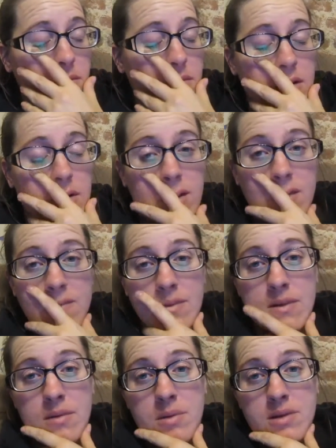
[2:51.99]
we're going to leave in a
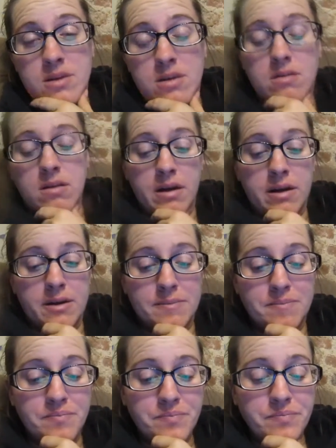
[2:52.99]
little bit to go to
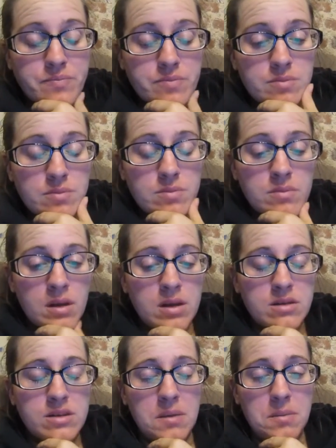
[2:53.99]
there
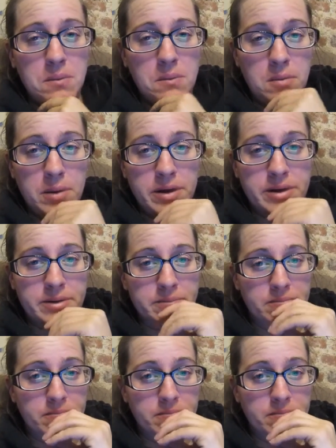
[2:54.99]
instead of at Walmart.